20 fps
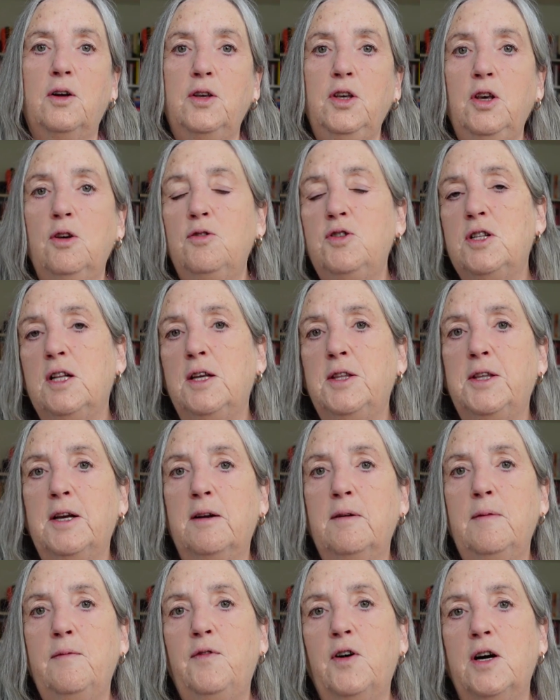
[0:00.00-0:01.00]
usually
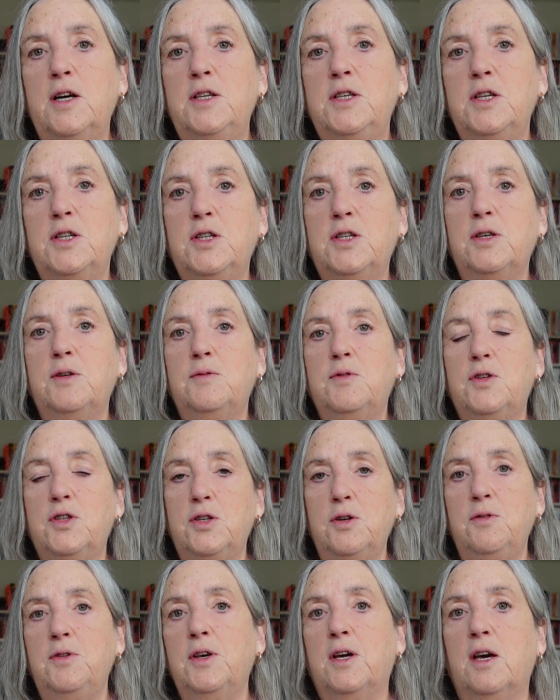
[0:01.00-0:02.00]
they're invited
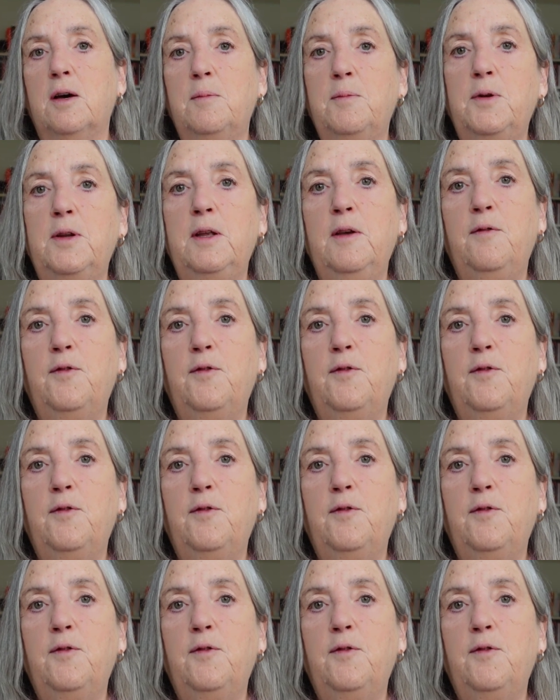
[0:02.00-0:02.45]
to the company